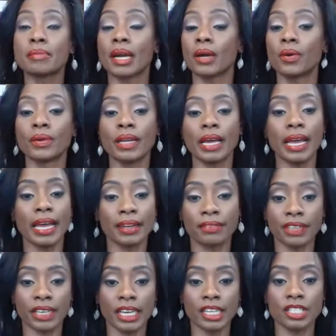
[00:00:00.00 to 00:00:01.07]
my own
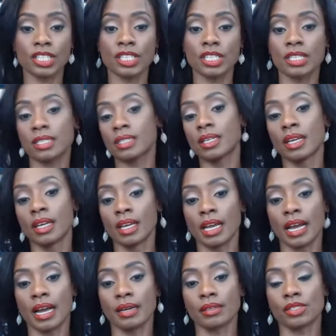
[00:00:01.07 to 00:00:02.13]
edification,
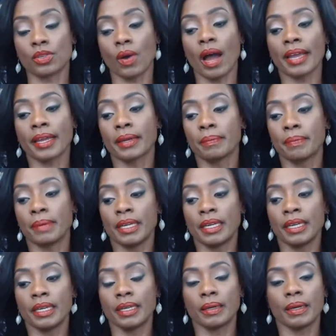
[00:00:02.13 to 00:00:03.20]
so I can
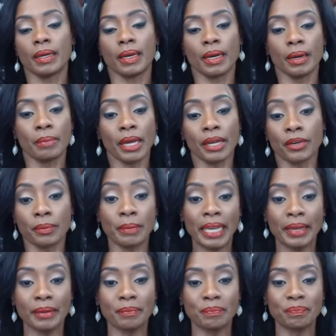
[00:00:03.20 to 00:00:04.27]
be a better
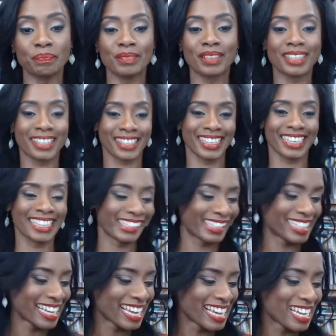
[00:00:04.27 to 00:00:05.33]
me. Right?
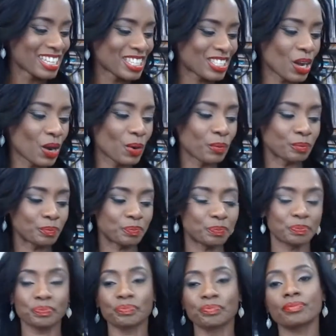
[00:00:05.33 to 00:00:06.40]
So
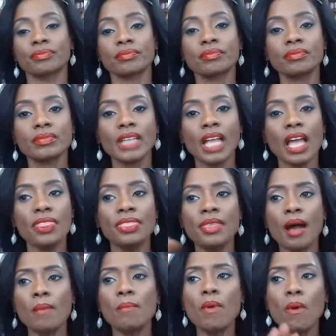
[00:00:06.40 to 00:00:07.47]
my
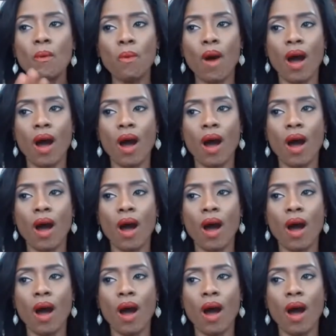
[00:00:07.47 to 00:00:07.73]
number